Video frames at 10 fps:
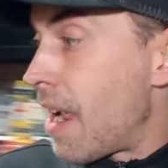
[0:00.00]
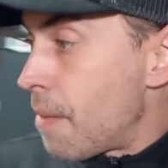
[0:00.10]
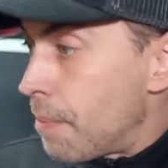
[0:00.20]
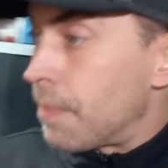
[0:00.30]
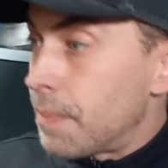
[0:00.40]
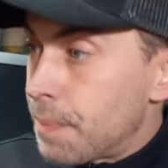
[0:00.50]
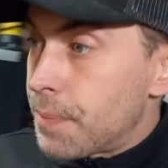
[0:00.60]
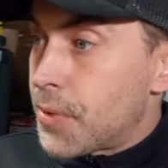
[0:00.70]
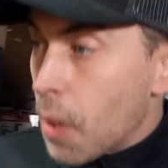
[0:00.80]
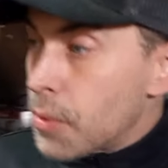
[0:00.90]
am
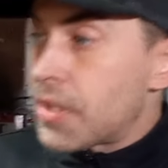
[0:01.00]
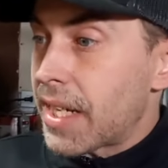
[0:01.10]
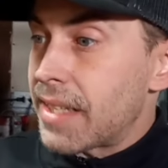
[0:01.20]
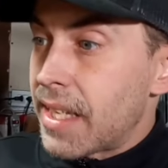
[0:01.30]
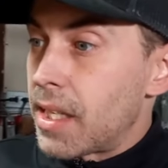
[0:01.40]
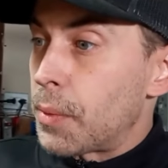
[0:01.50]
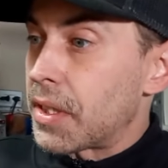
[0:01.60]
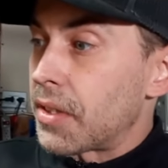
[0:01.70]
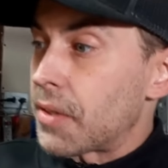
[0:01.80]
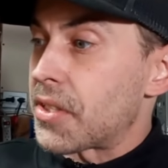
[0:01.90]
so sick of dealing with
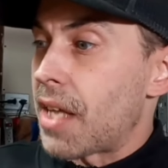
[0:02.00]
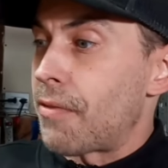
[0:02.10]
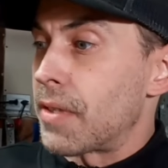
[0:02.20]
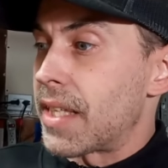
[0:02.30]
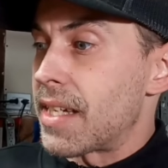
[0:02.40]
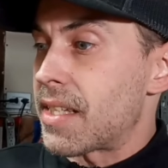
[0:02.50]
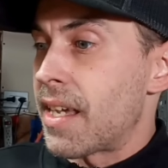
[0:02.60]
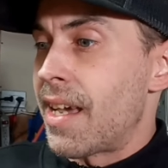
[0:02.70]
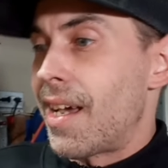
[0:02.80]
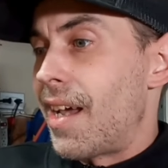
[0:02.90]
the little stuff with this,
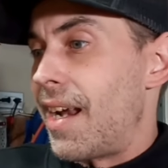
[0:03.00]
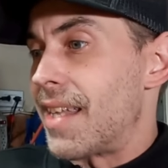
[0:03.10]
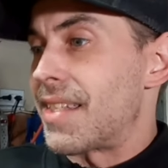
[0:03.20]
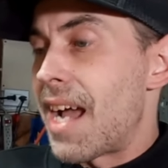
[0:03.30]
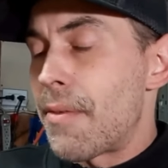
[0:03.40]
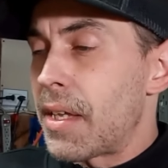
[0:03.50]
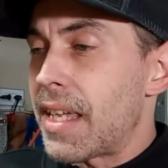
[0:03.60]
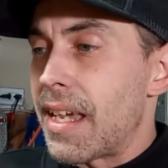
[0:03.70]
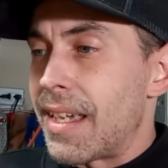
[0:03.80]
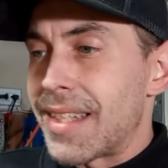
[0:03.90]
and it's not
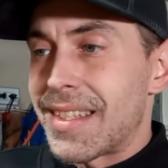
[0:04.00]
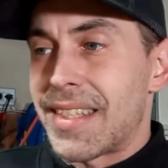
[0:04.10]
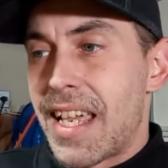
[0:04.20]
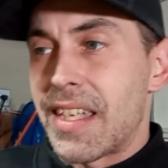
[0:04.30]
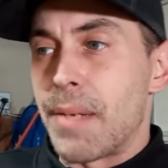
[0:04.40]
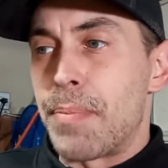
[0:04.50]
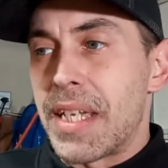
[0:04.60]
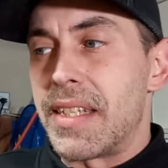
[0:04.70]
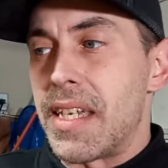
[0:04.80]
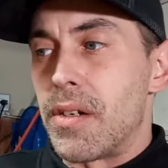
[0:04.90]
really, it doesn't sound like a
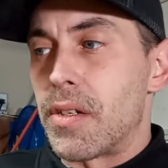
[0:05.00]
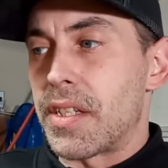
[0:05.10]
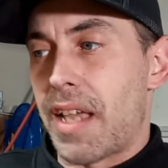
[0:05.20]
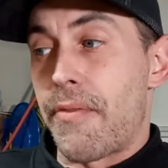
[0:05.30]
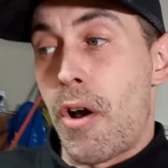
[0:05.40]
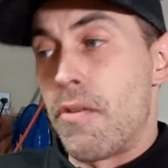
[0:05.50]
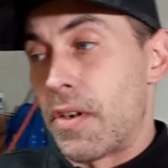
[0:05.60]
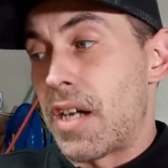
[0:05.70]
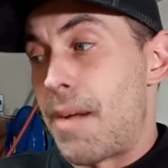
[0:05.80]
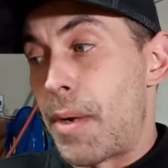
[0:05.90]
big deal because I've
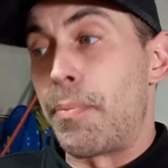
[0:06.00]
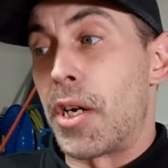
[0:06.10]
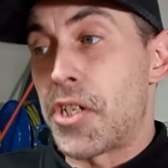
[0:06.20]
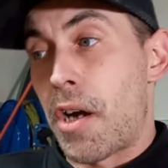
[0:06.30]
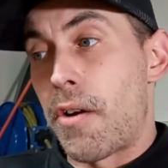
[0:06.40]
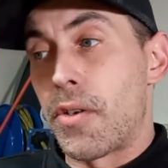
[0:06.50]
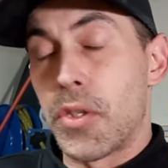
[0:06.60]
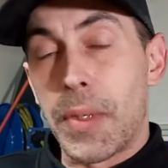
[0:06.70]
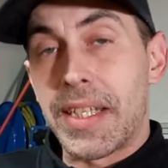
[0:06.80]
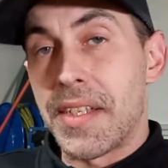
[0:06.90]
overcome a bunch of
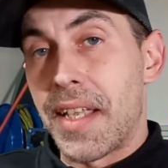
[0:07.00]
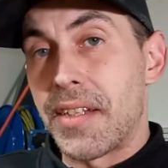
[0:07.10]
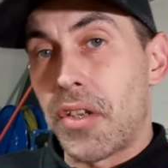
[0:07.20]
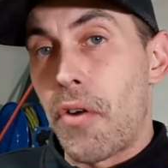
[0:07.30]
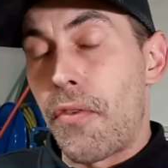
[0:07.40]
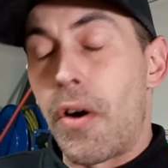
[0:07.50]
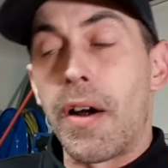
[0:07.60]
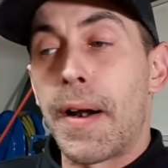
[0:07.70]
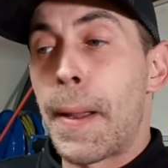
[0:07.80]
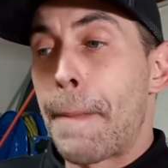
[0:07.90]
hurdles with this thing so
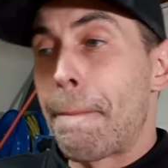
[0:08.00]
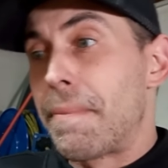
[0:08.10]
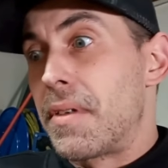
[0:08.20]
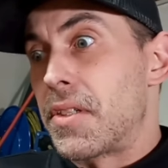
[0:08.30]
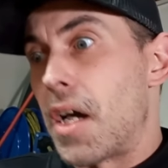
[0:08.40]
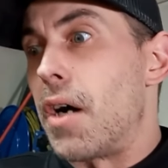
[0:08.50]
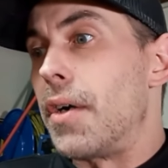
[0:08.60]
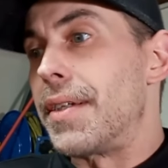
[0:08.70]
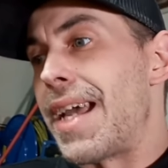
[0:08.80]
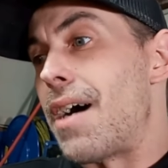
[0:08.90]
far.
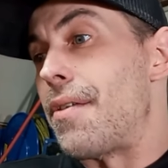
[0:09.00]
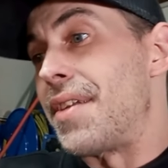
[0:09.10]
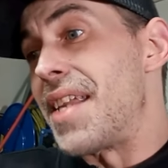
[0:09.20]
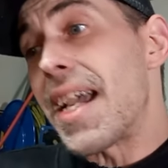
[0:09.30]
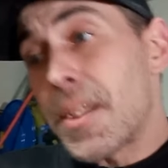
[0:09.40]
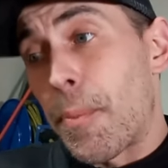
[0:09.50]
So now the next